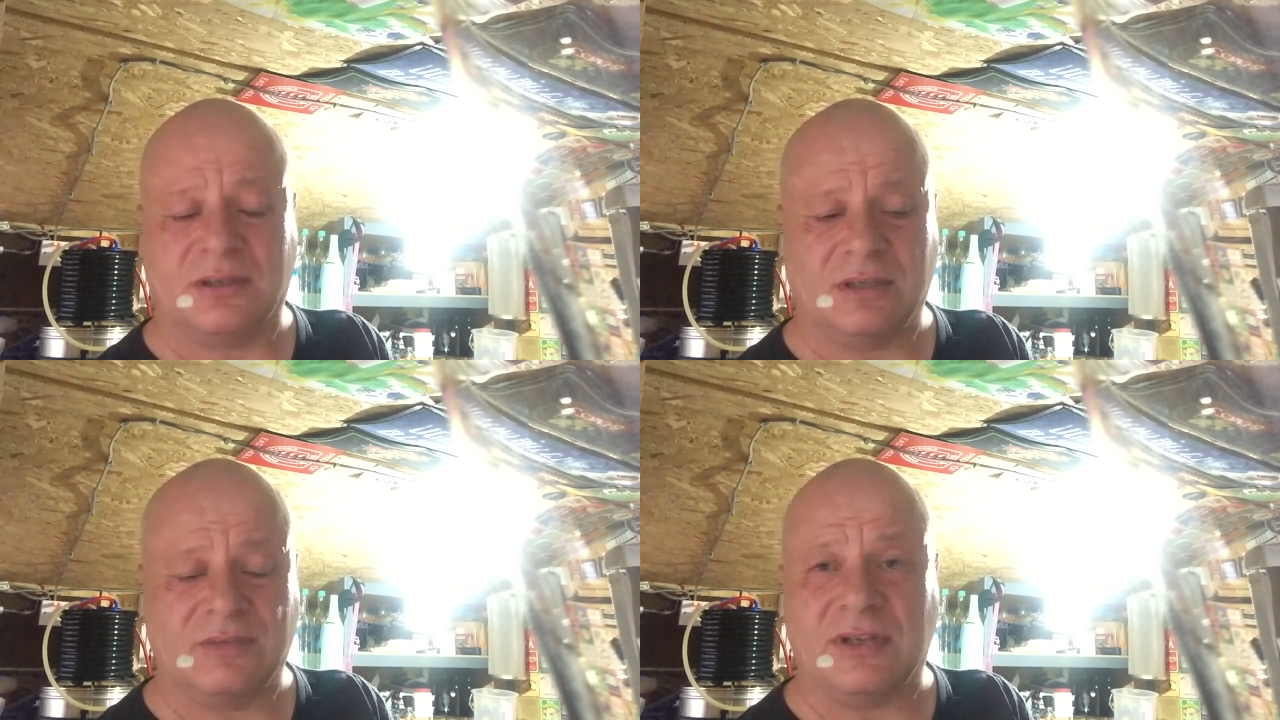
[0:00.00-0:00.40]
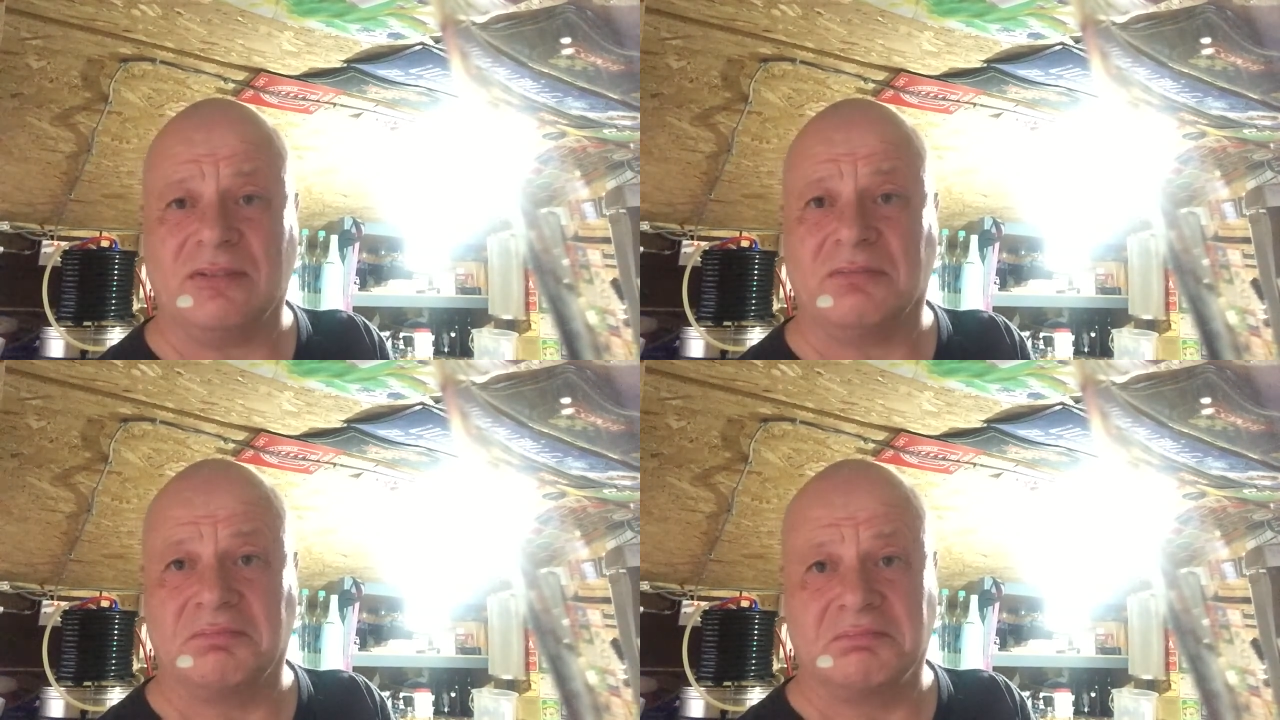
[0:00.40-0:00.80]
If it
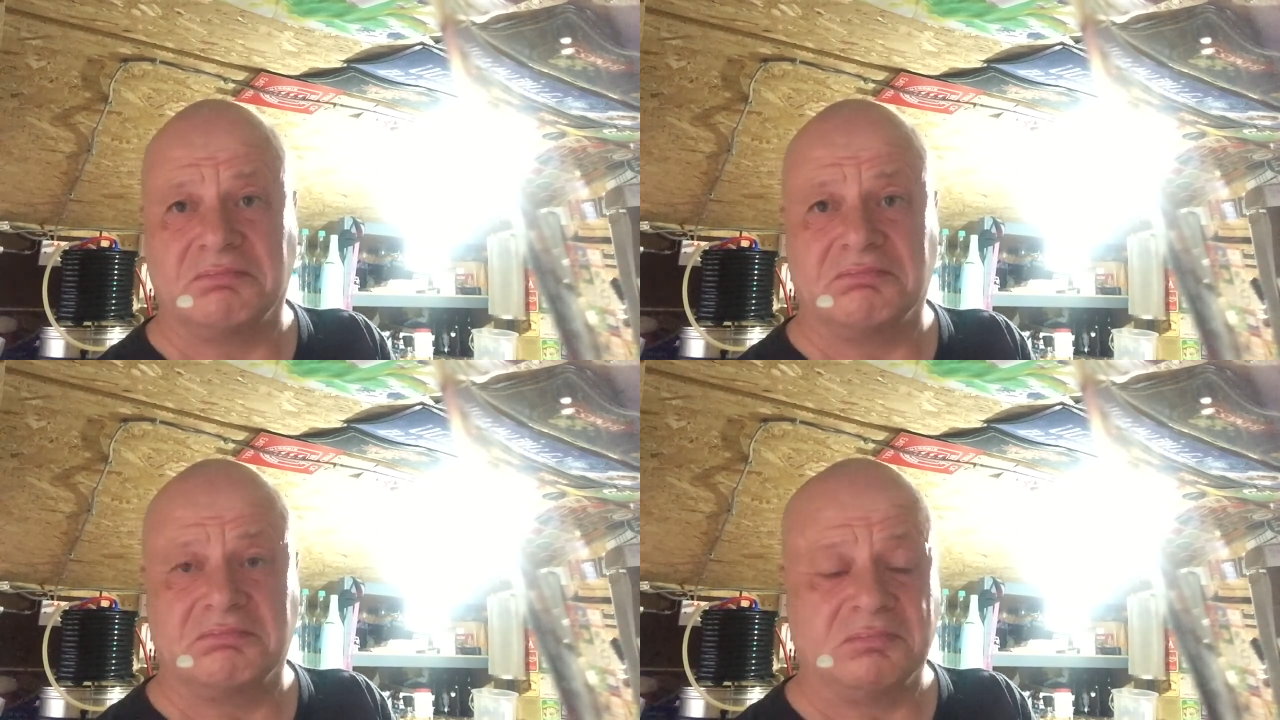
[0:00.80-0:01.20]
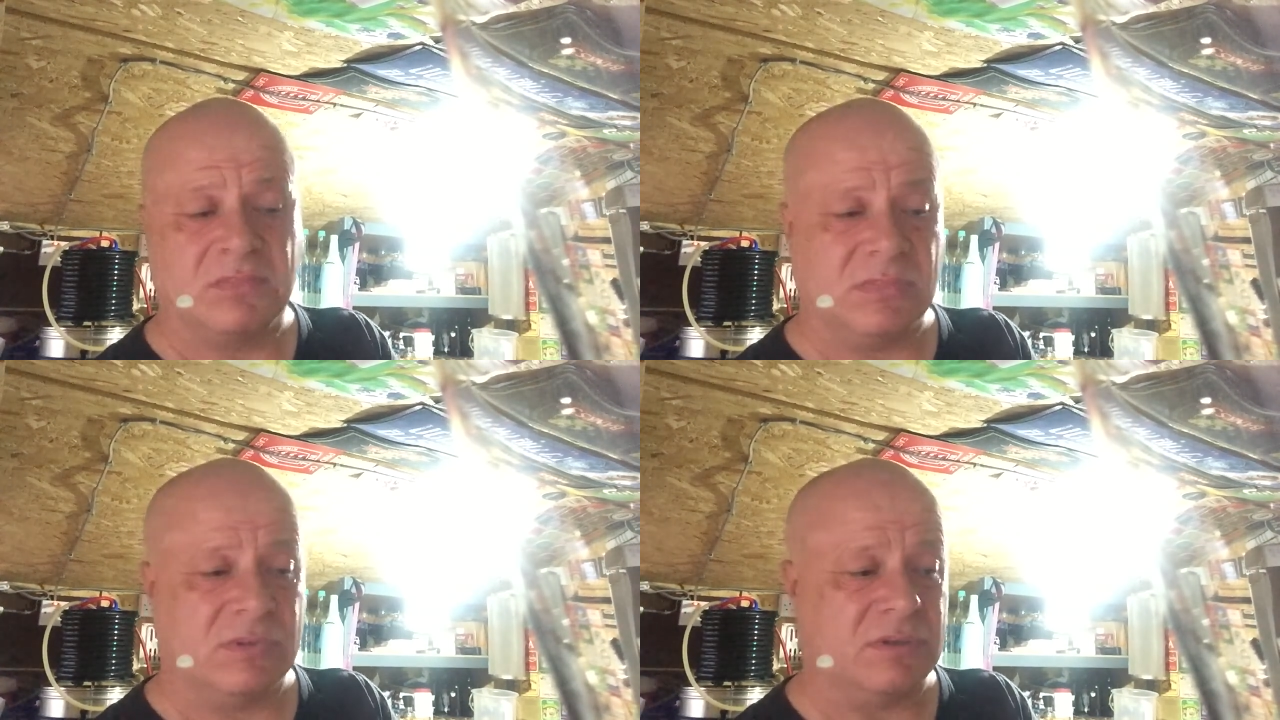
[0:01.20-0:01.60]
is,
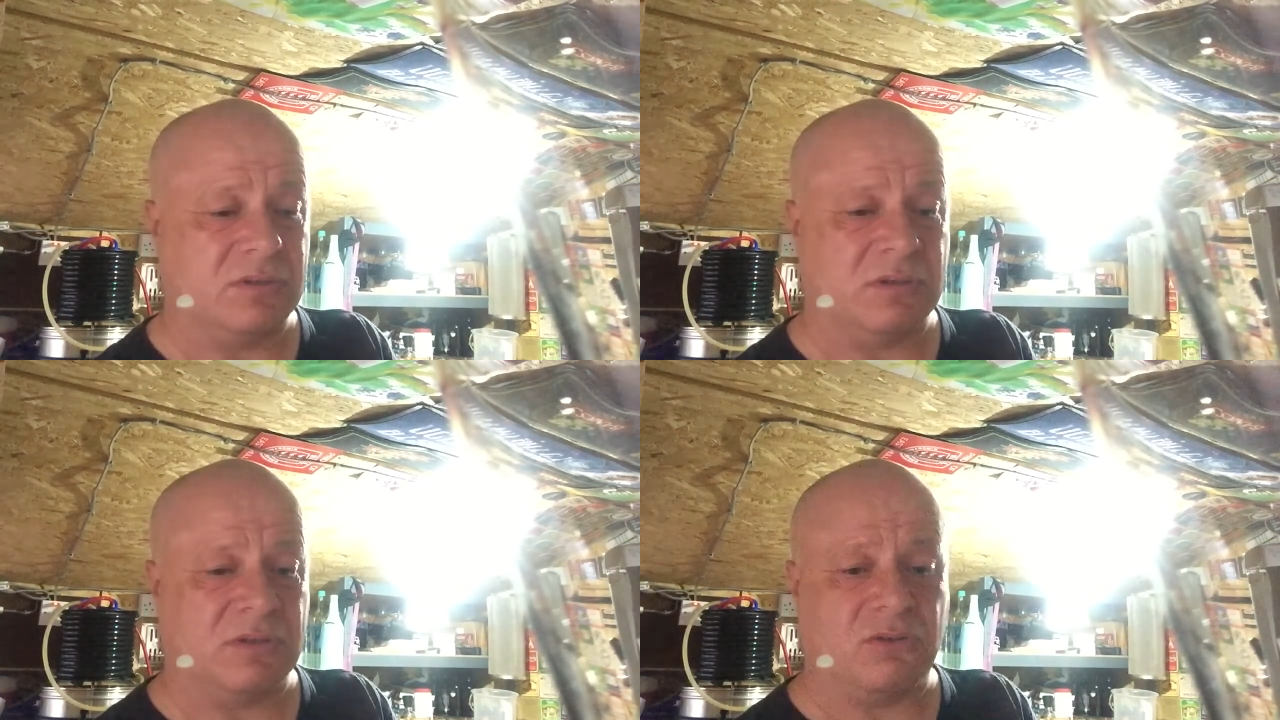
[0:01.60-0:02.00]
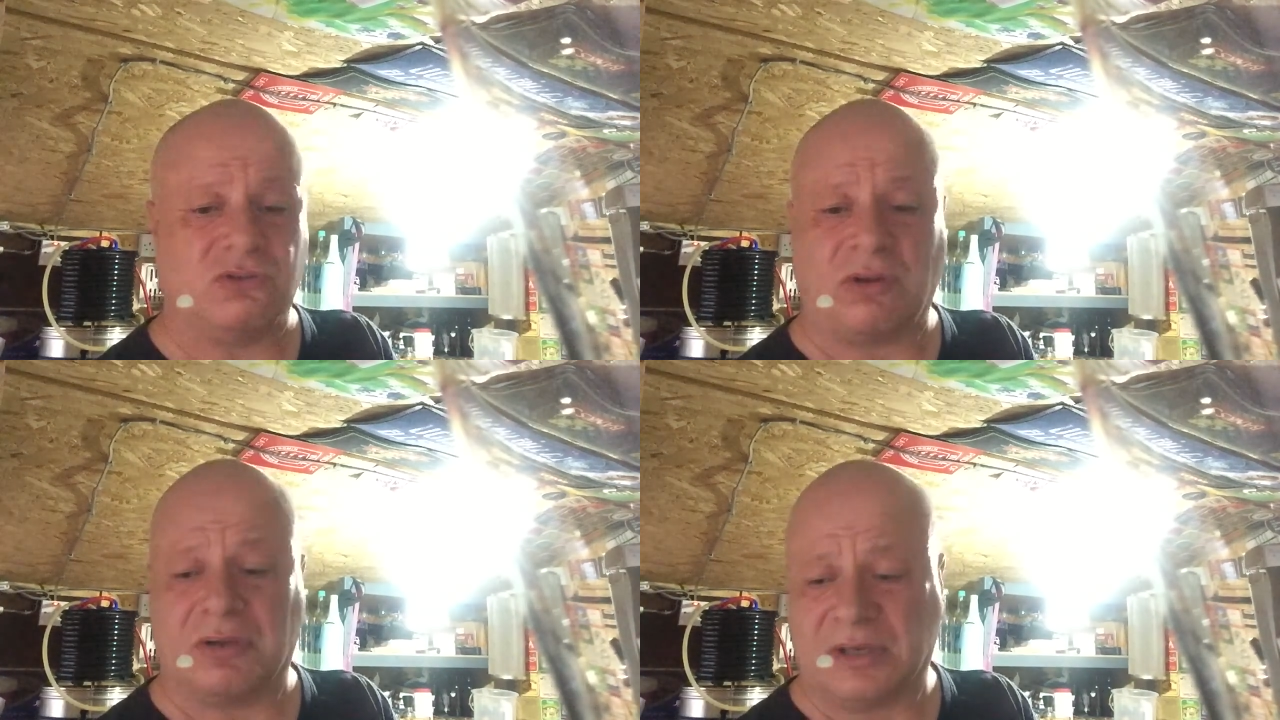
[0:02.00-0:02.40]
I'll
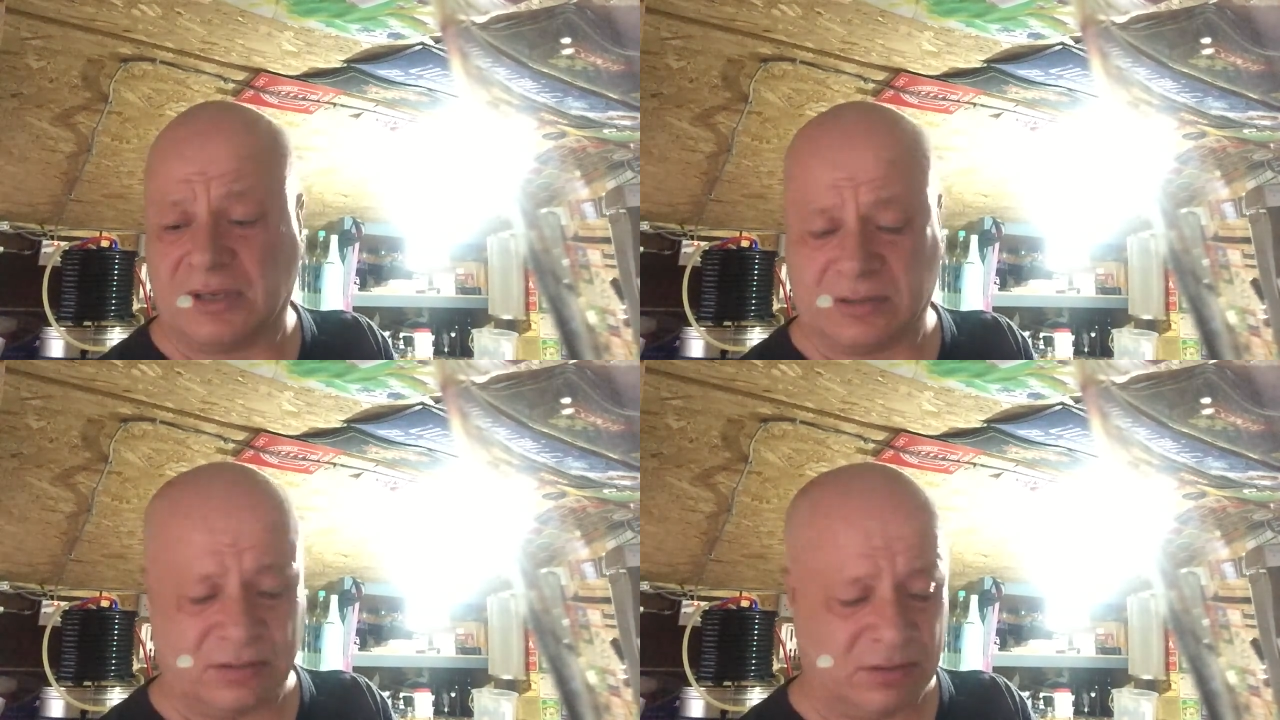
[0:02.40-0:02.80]
share it on here.